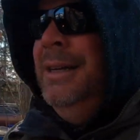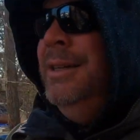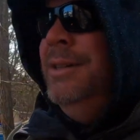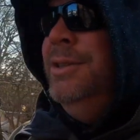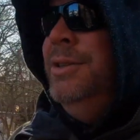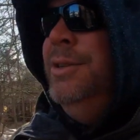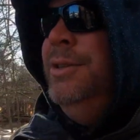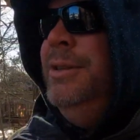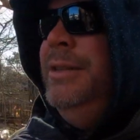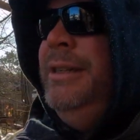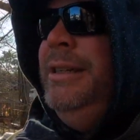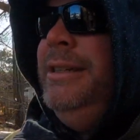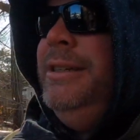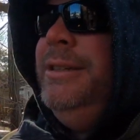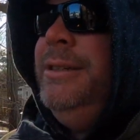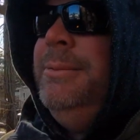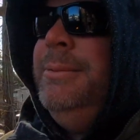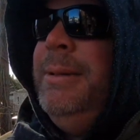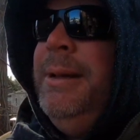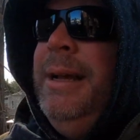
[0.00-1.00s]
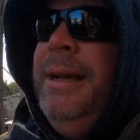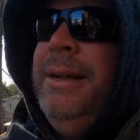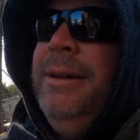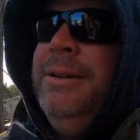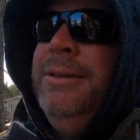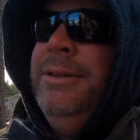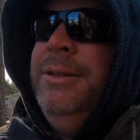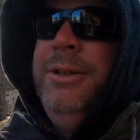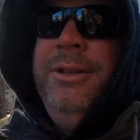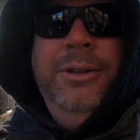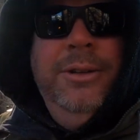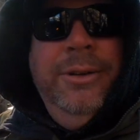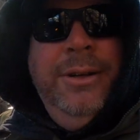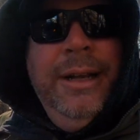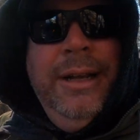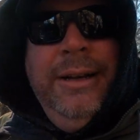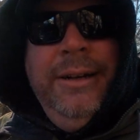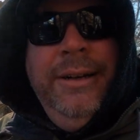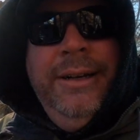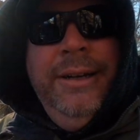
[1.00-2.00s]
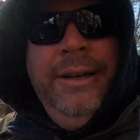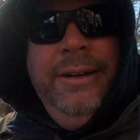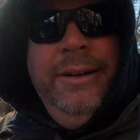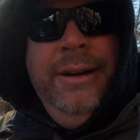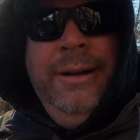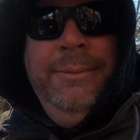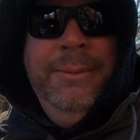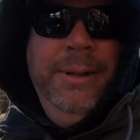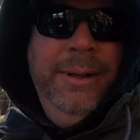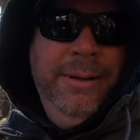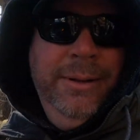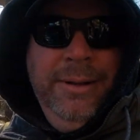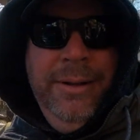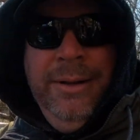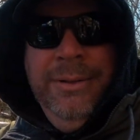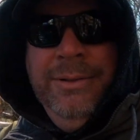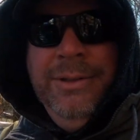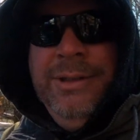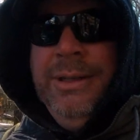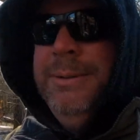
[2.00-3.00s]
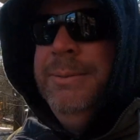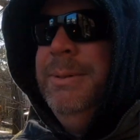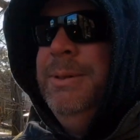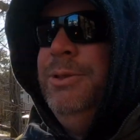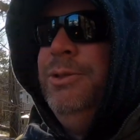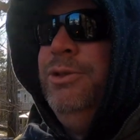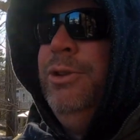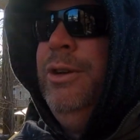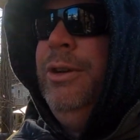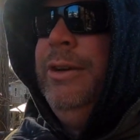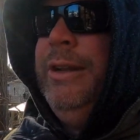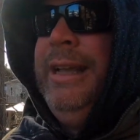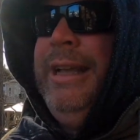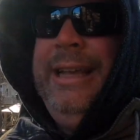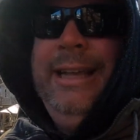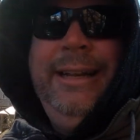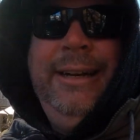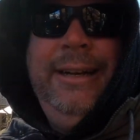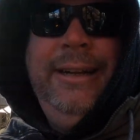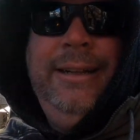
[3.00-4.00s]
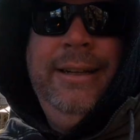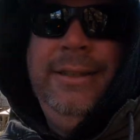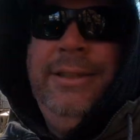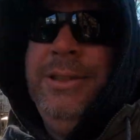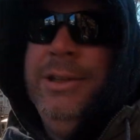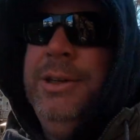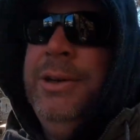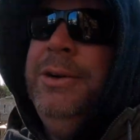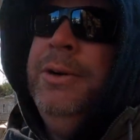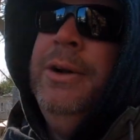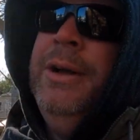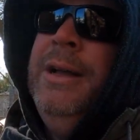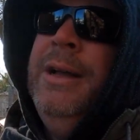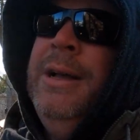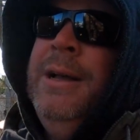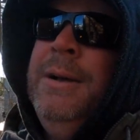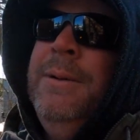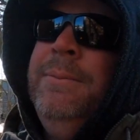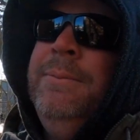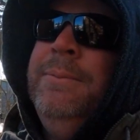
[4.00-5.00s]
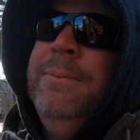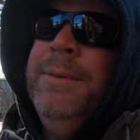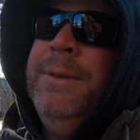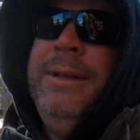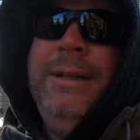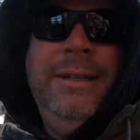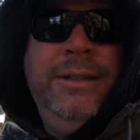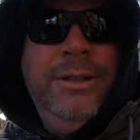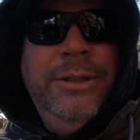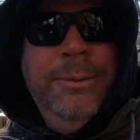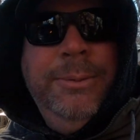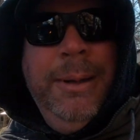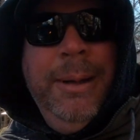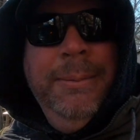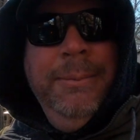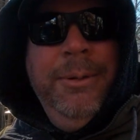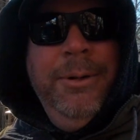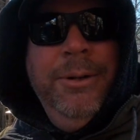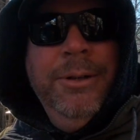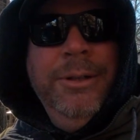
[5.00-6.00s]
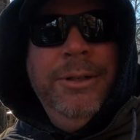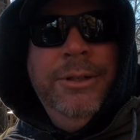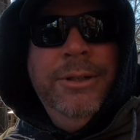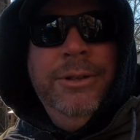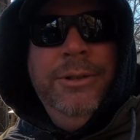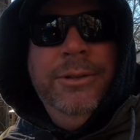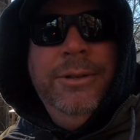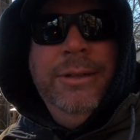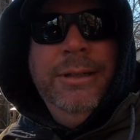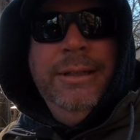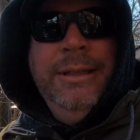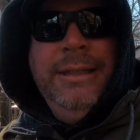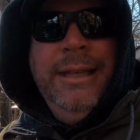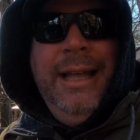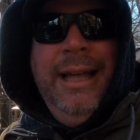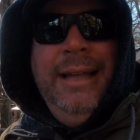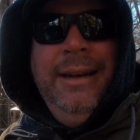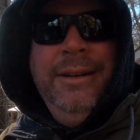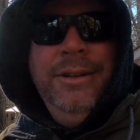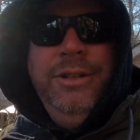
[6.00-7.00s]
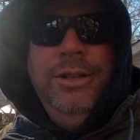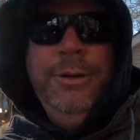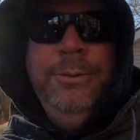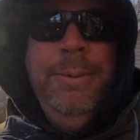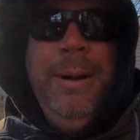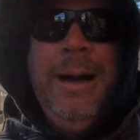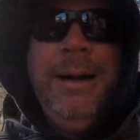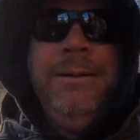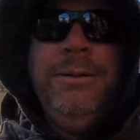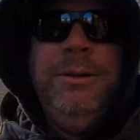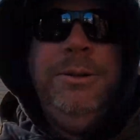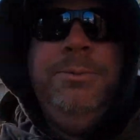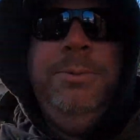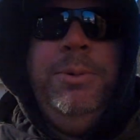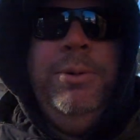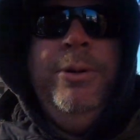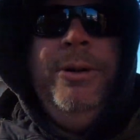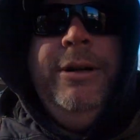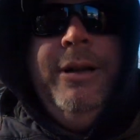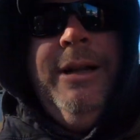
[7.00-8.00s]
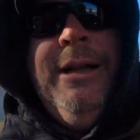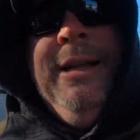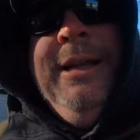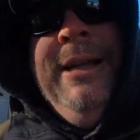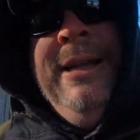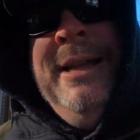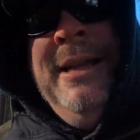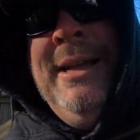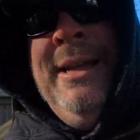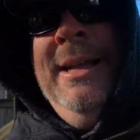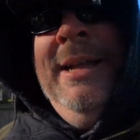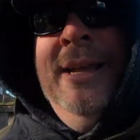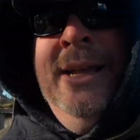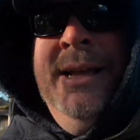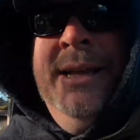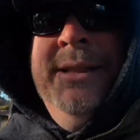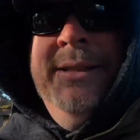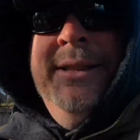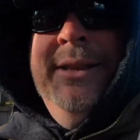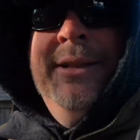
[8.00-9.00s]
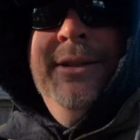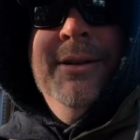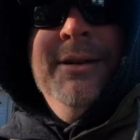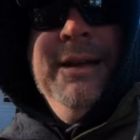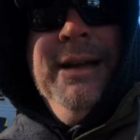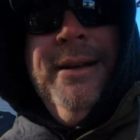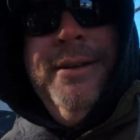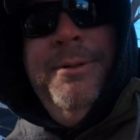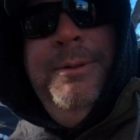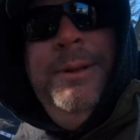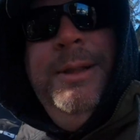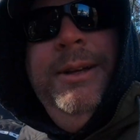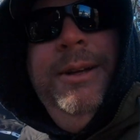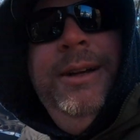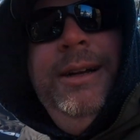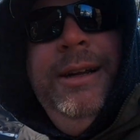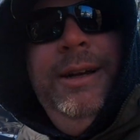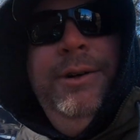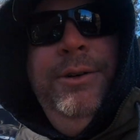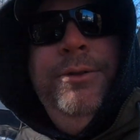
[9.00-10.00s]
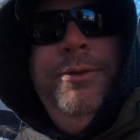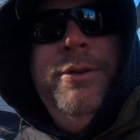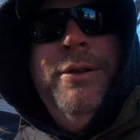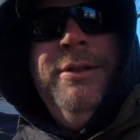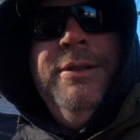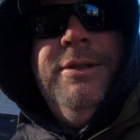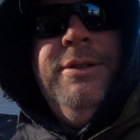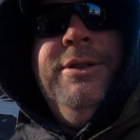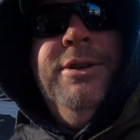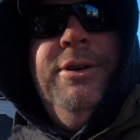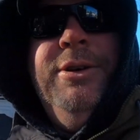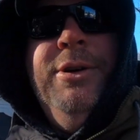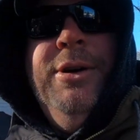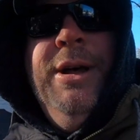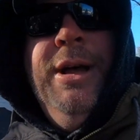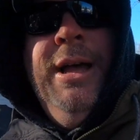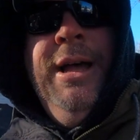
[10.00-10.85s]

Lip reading: So the dealership that I go to down here, obviously I'm in Toronto, Canada. So the dealership I'm going to is Energy Powersport. They look after me there at Oakville, so